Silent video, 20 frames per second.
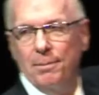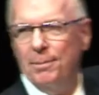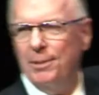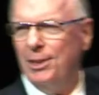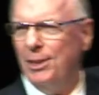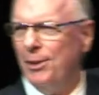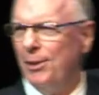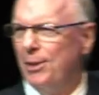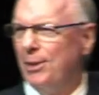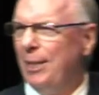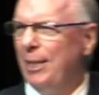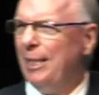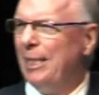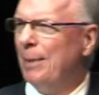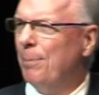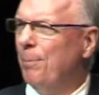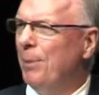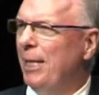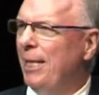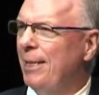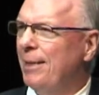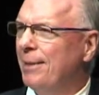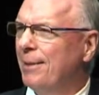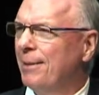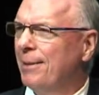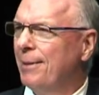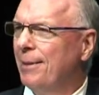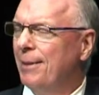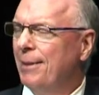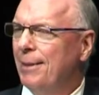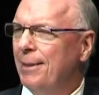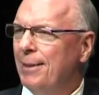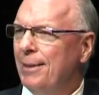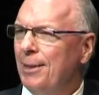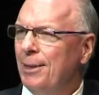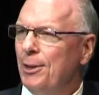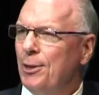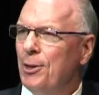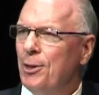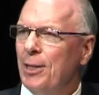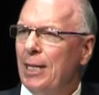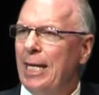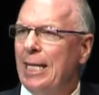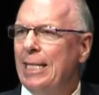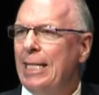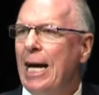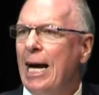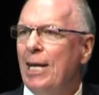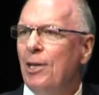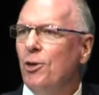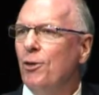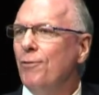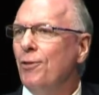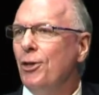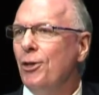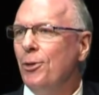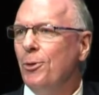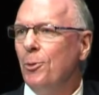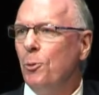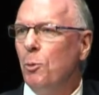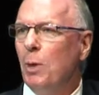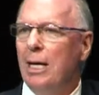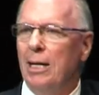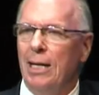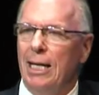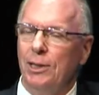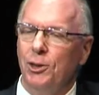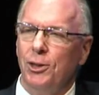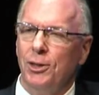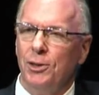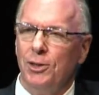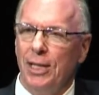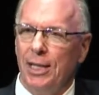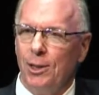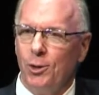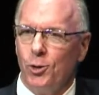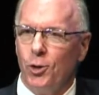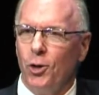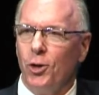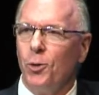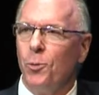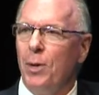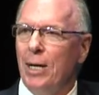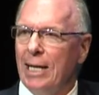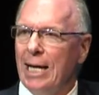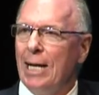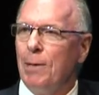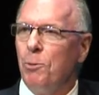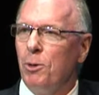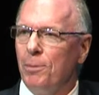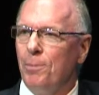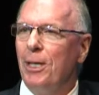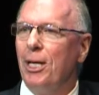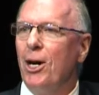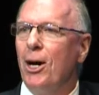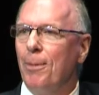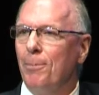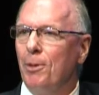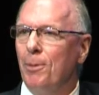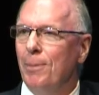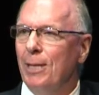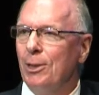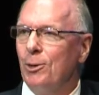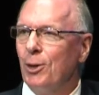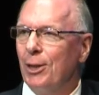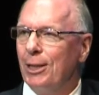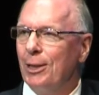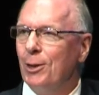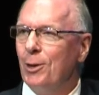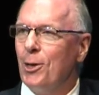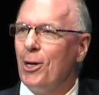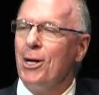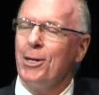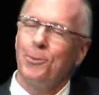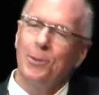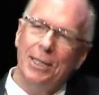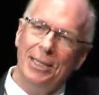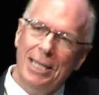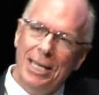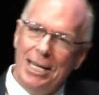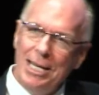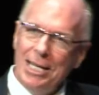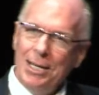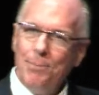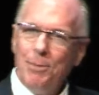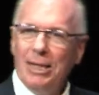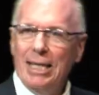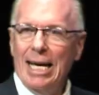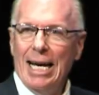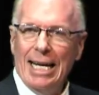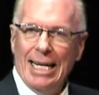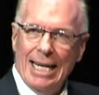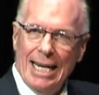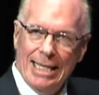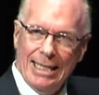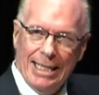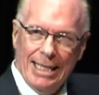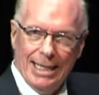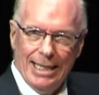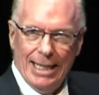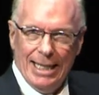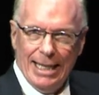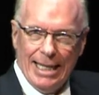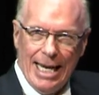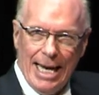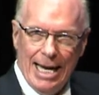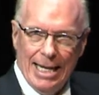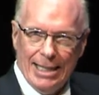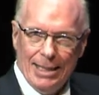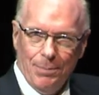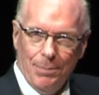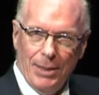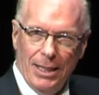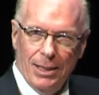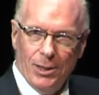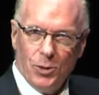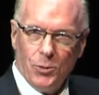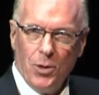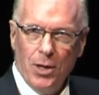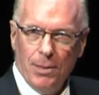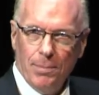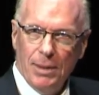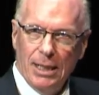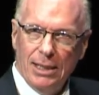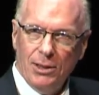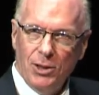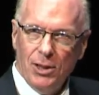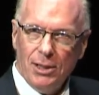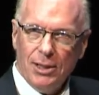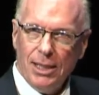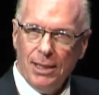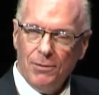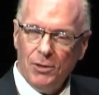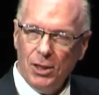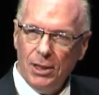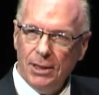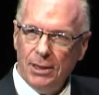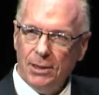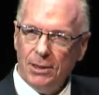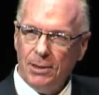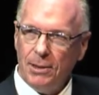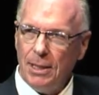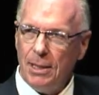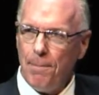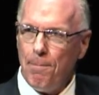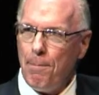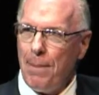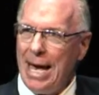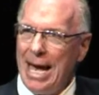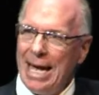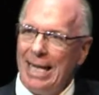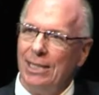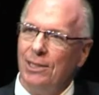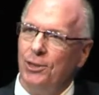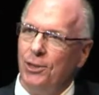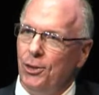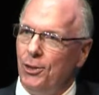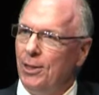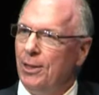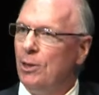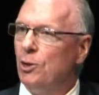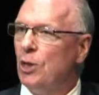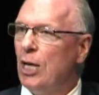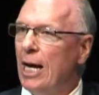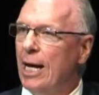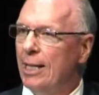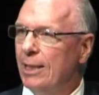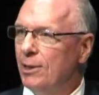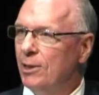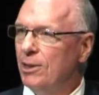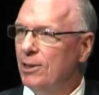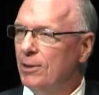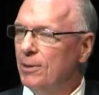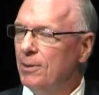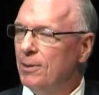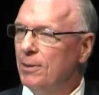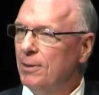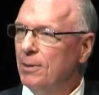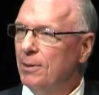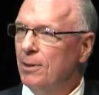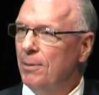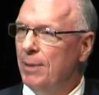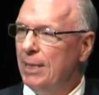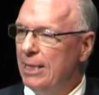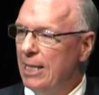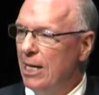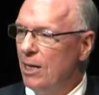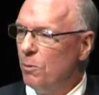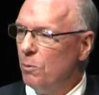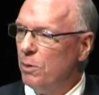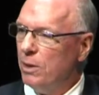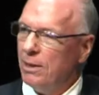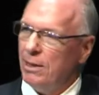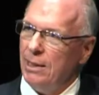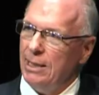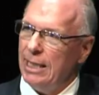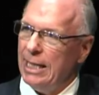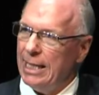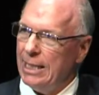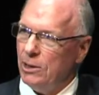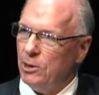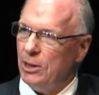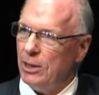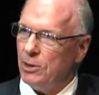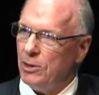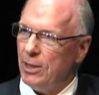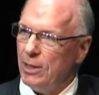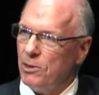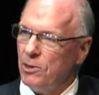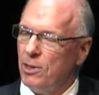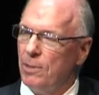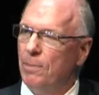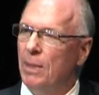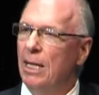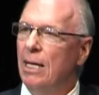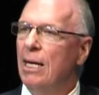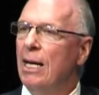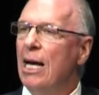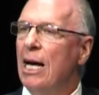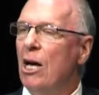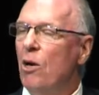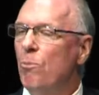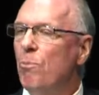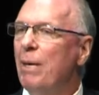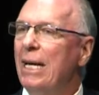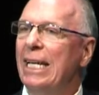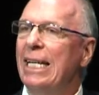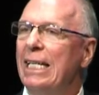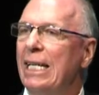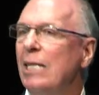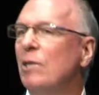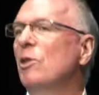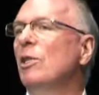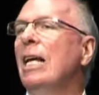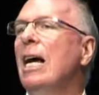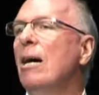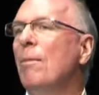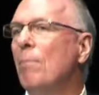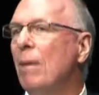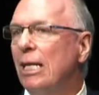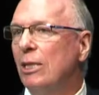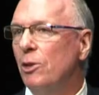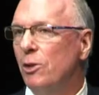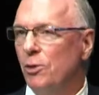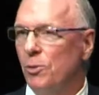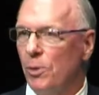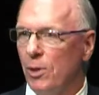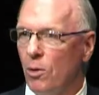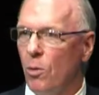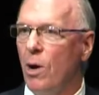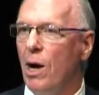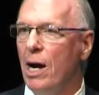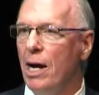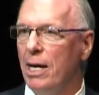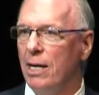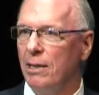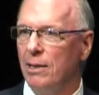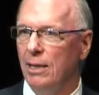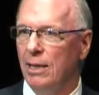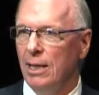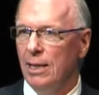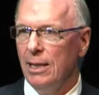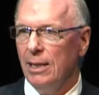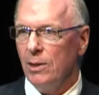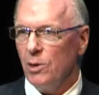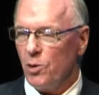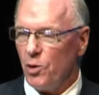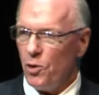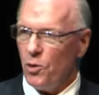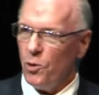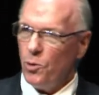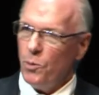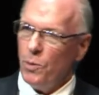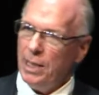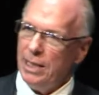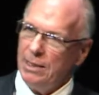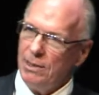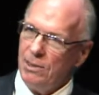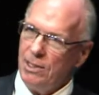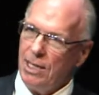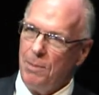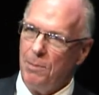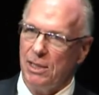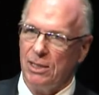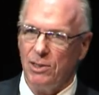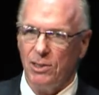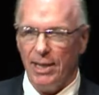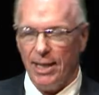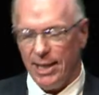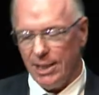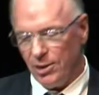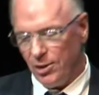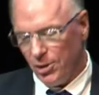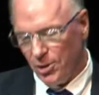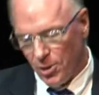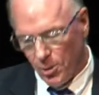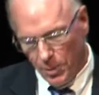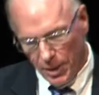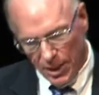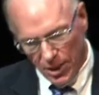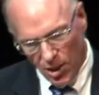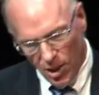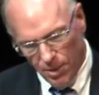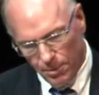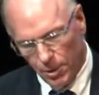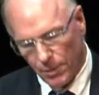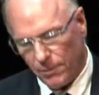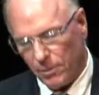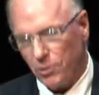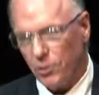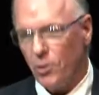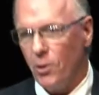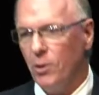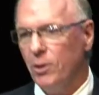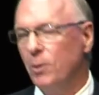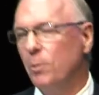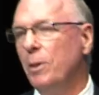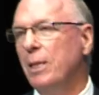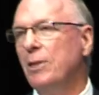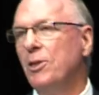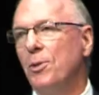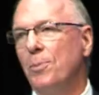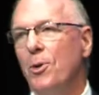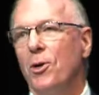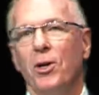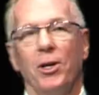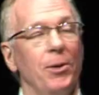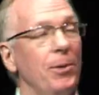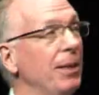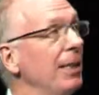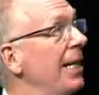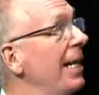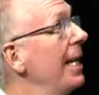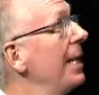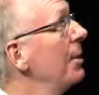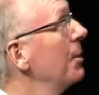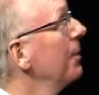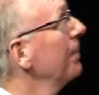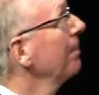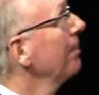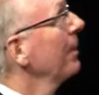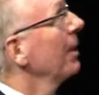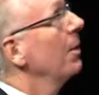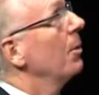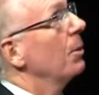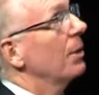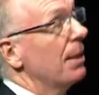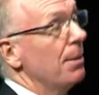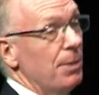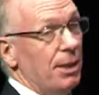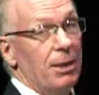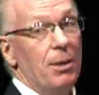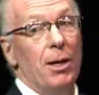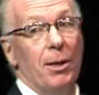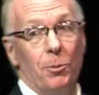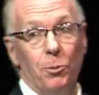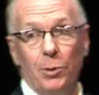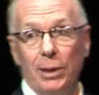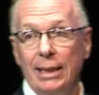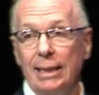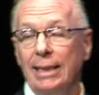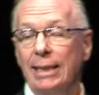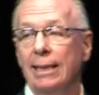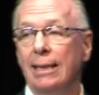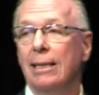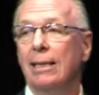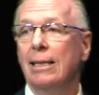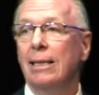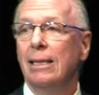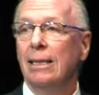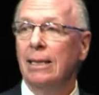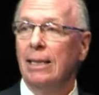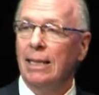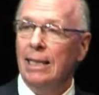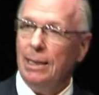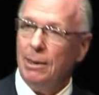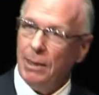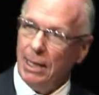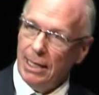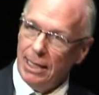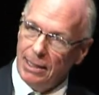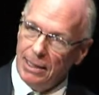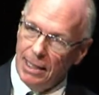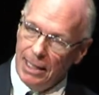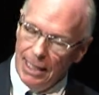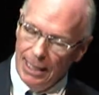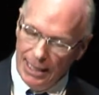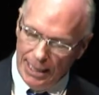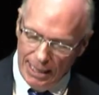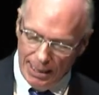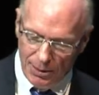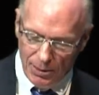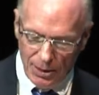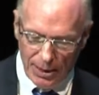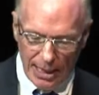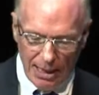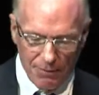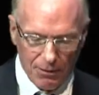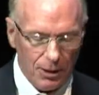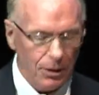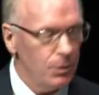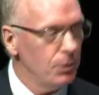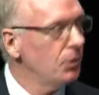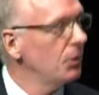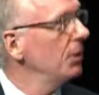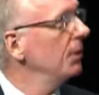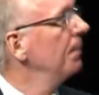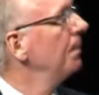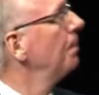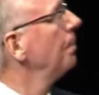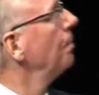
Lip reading: seriously compete? You know, and neither do you, well, I shouldn't say the solar one, I would be optimistic in the long run, but that idea that it can't compete is wrong. But it just gives you the magnitude of the challenge to be dealt with in the energy system, how big it is and how much is required. So when someone says, you know, we could all move to solar and wind tomorrow, you realize, oh, really? It is an evolution.